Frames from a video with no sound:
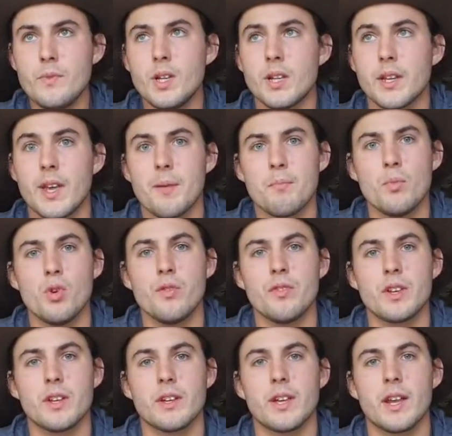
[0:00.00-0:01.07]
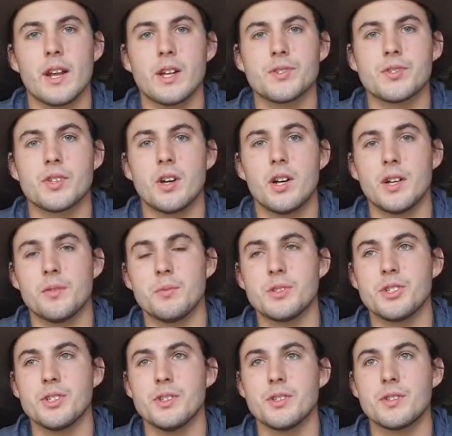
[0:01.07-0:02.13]
and get moving and get outside,
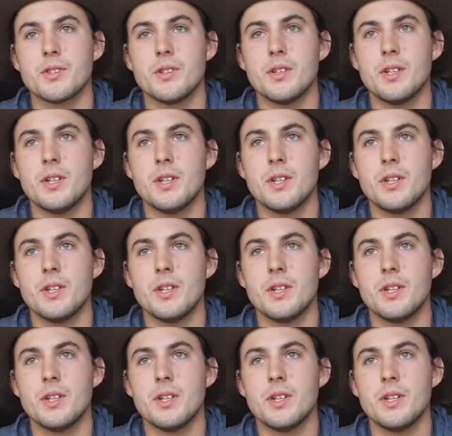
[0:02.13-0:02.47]
which is